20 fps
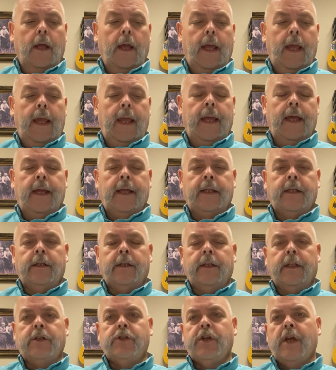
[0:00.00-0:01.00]

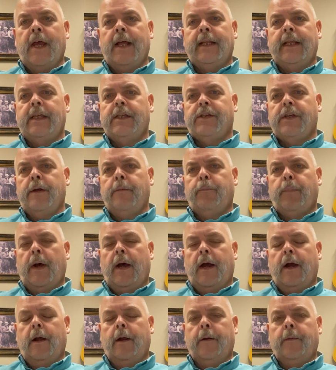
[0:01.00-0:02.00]
and the Chinese
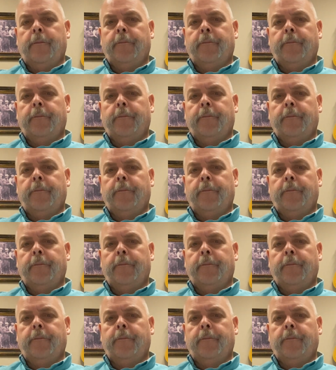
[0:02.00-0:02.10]
Empire.